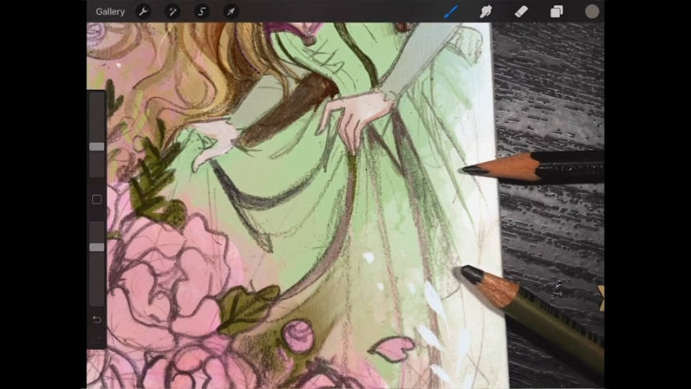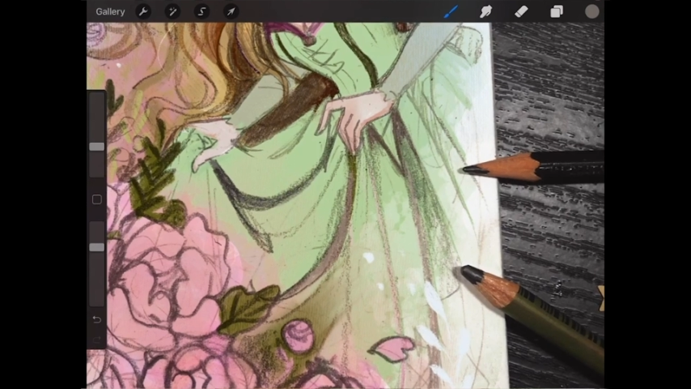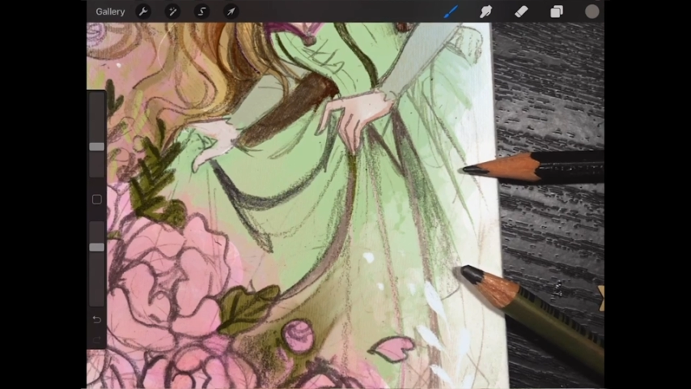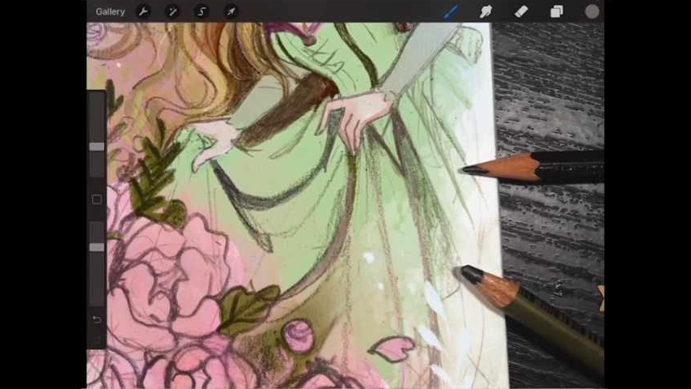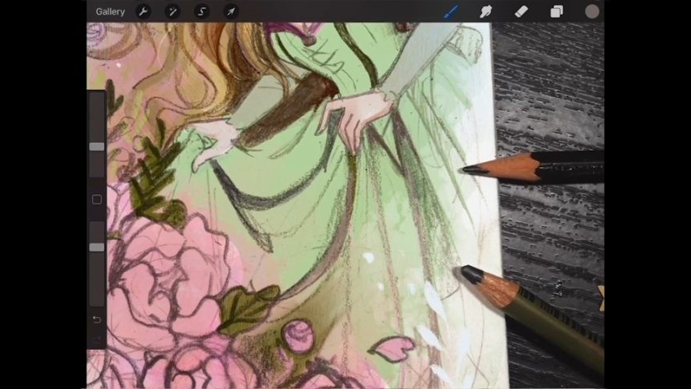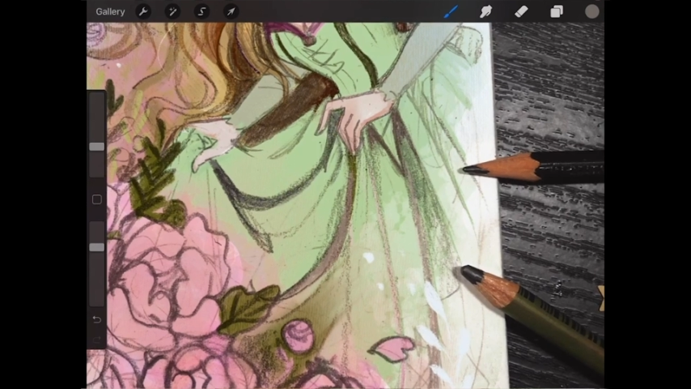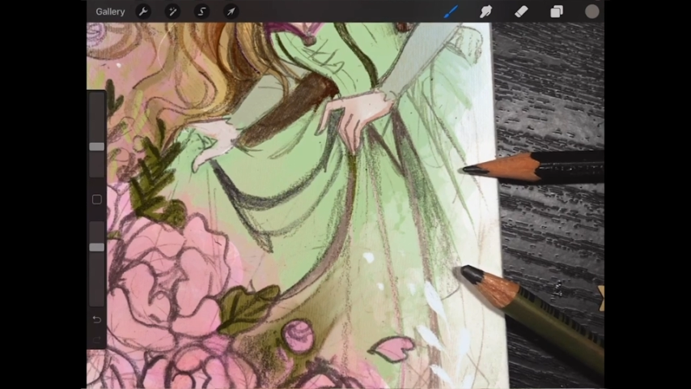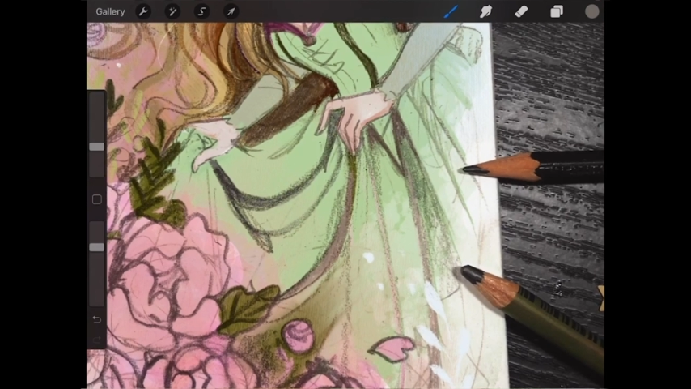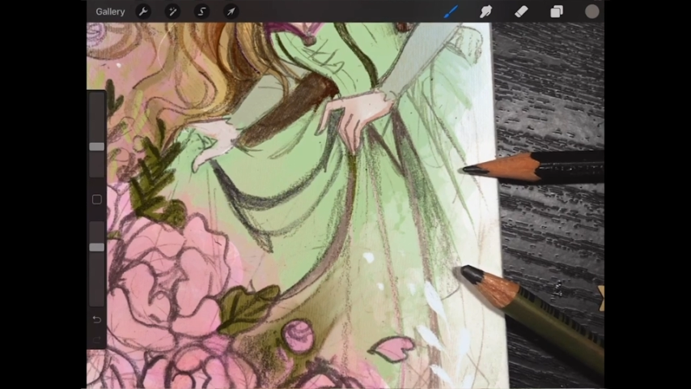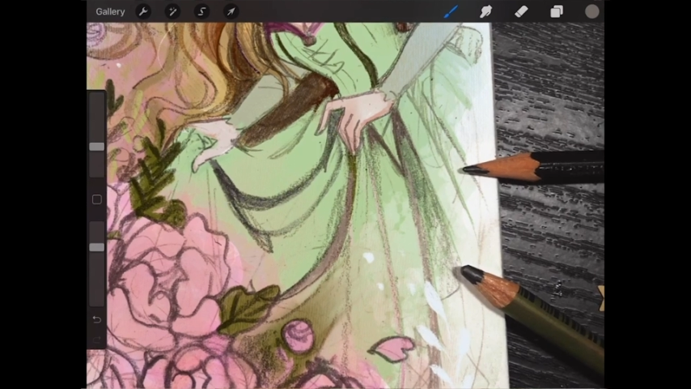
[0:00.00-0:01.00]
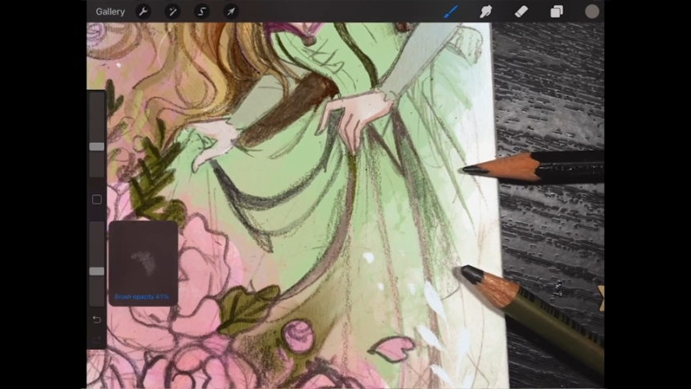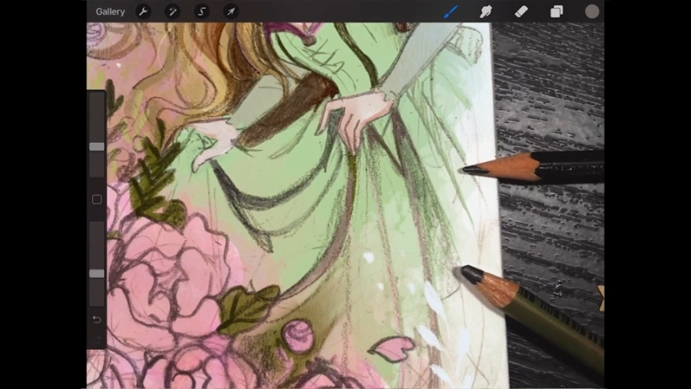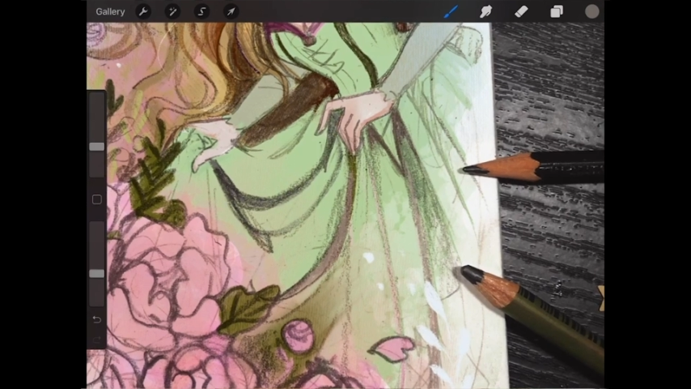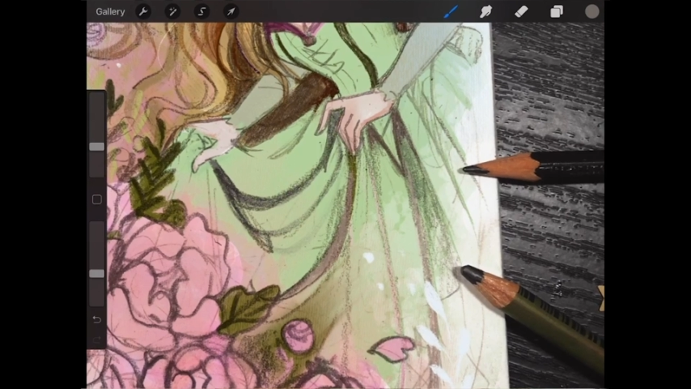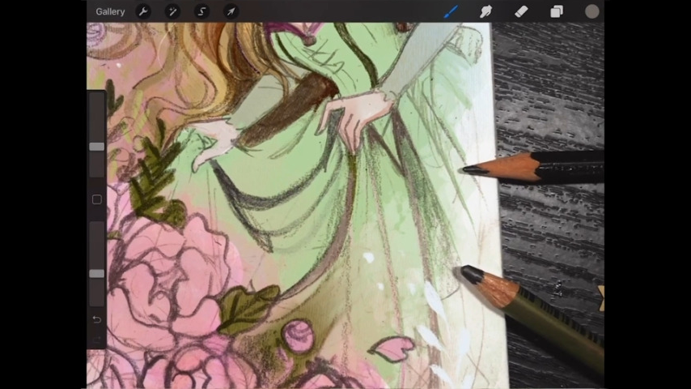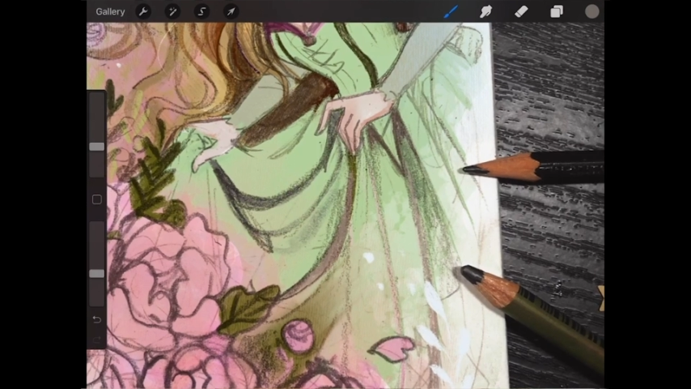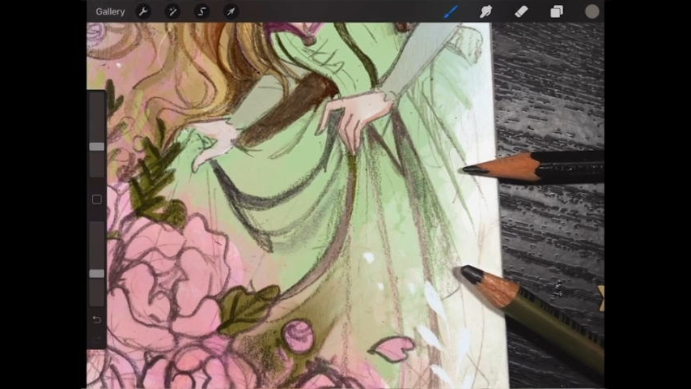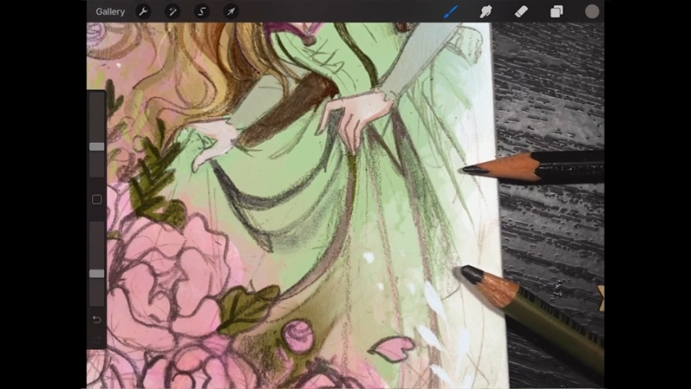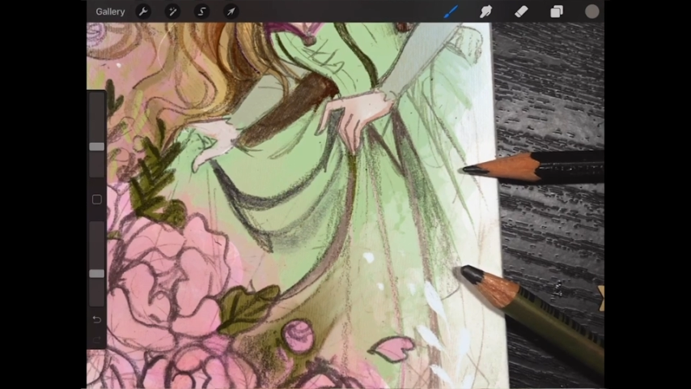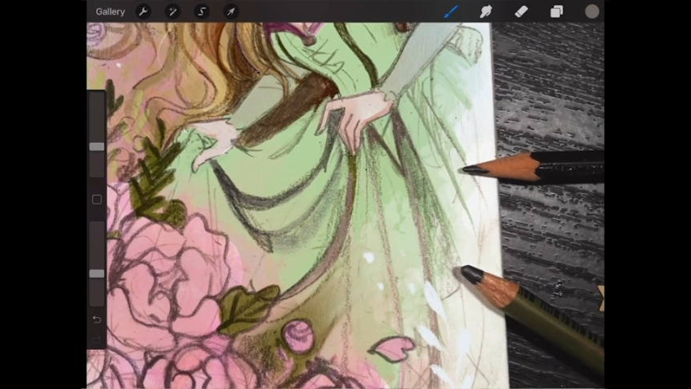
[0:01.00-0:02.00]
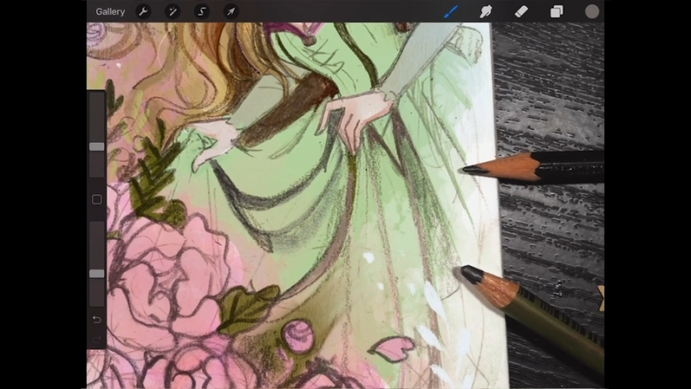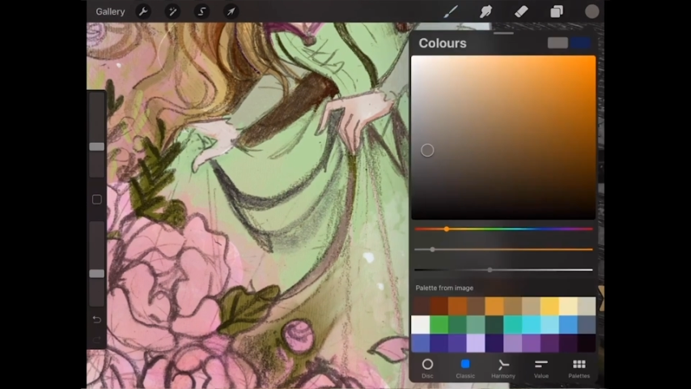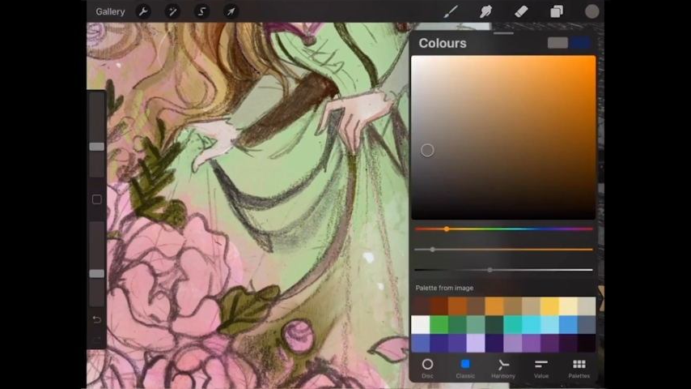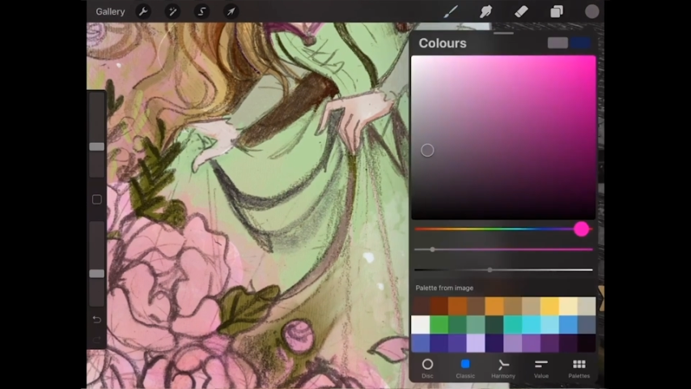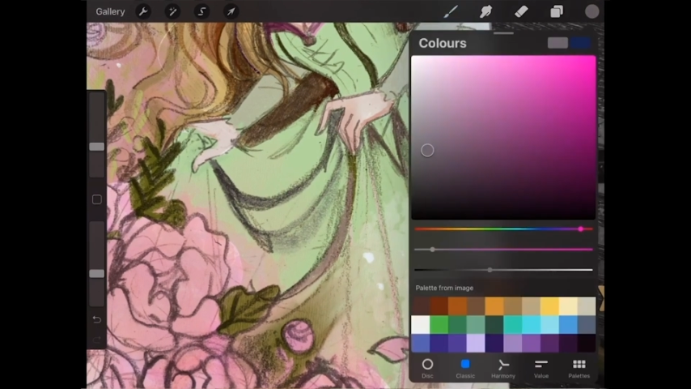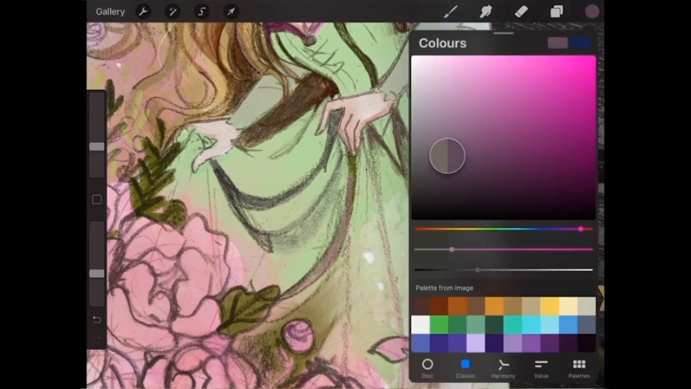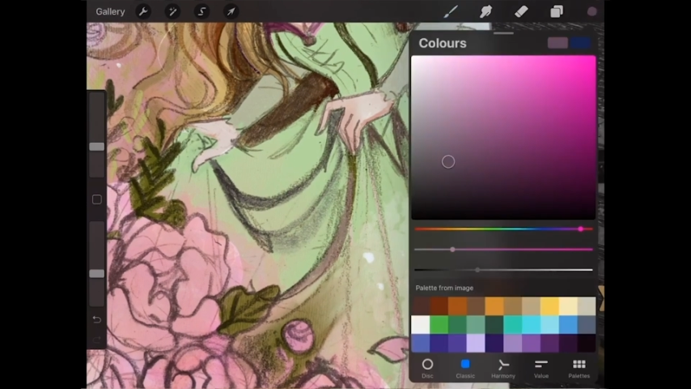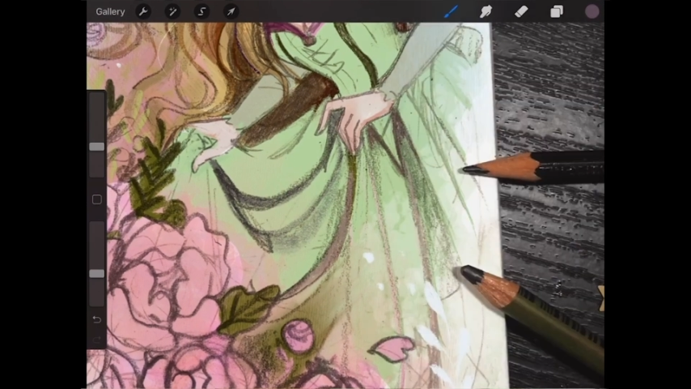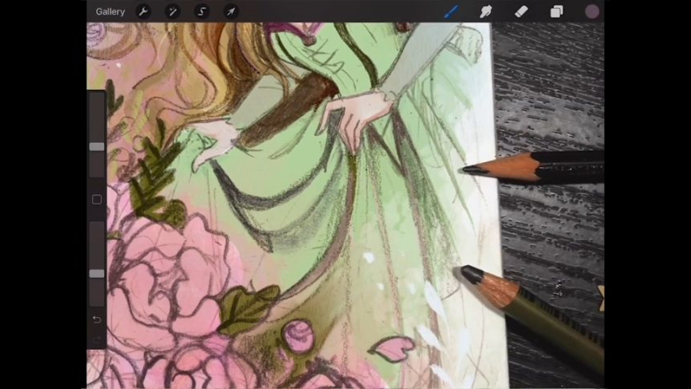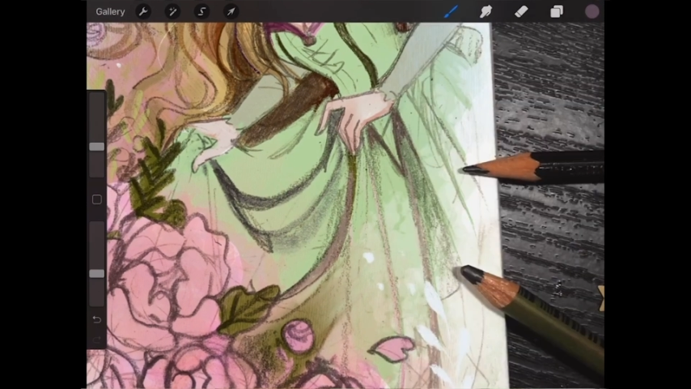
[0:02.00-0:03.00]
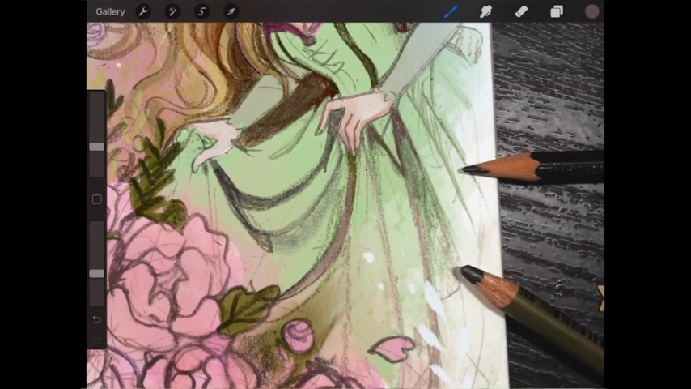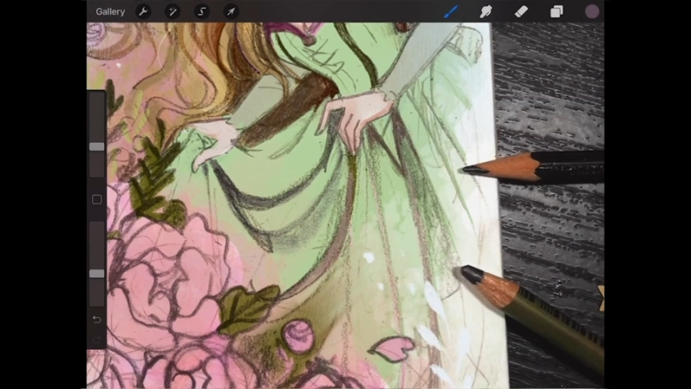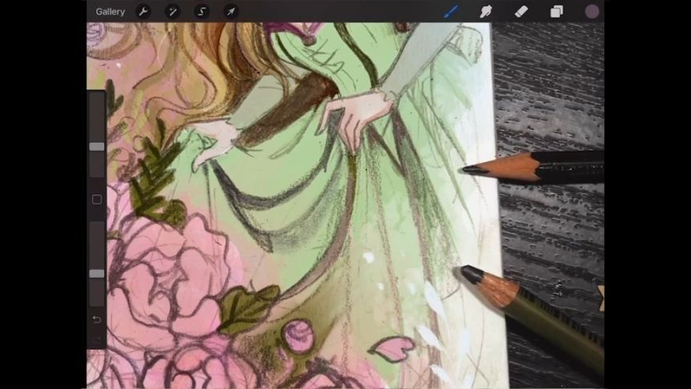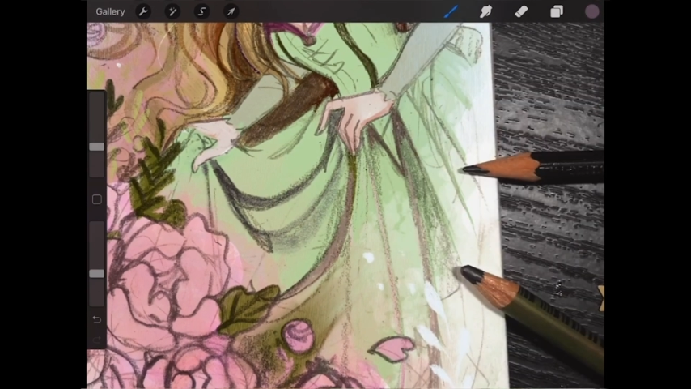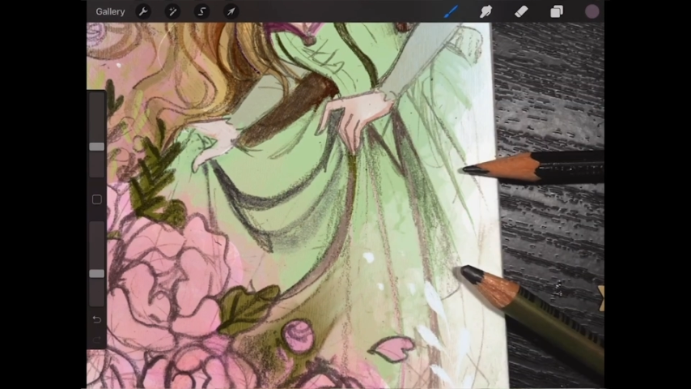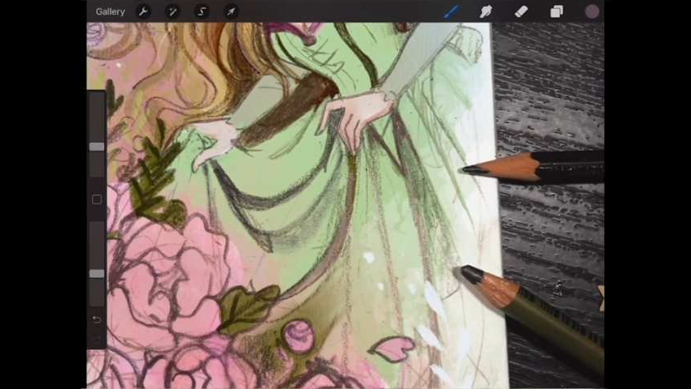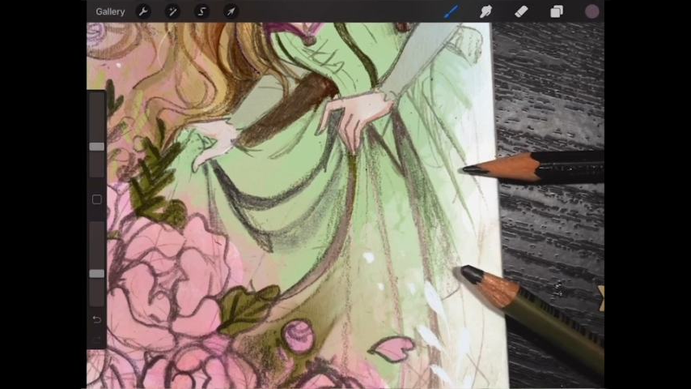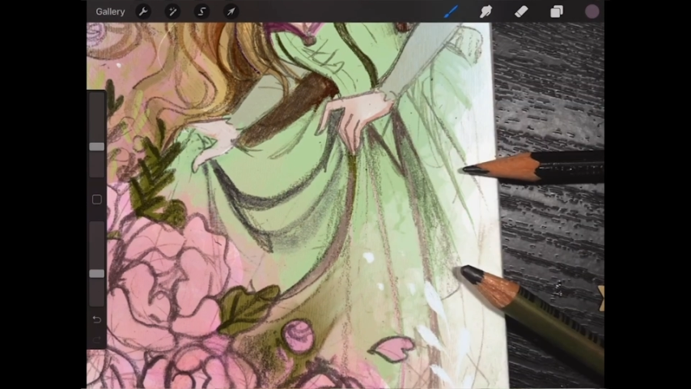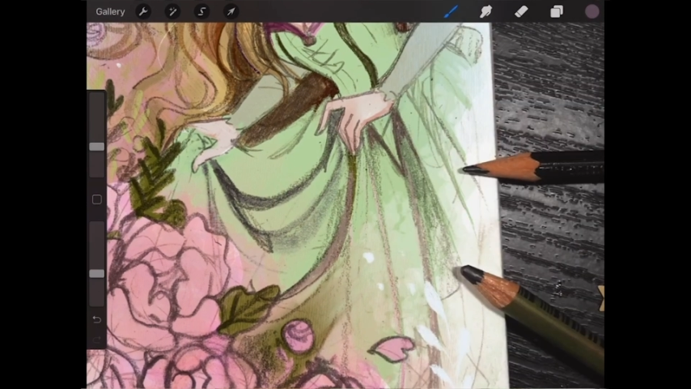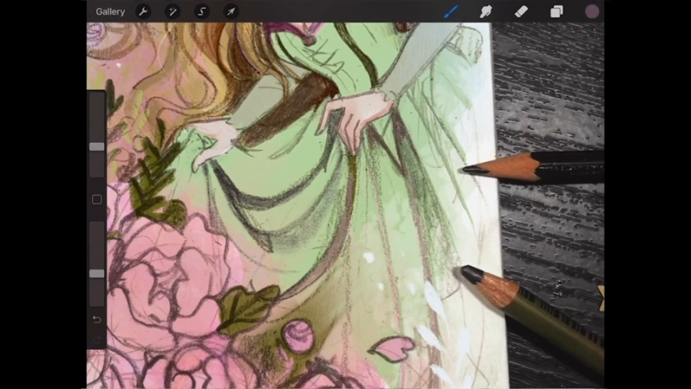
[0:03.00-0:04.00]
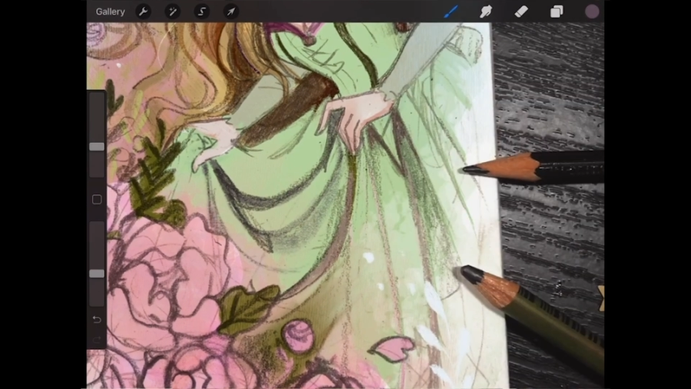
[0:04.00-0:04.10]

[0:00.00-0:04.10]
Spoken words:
No face is visible, so there are no lips to read.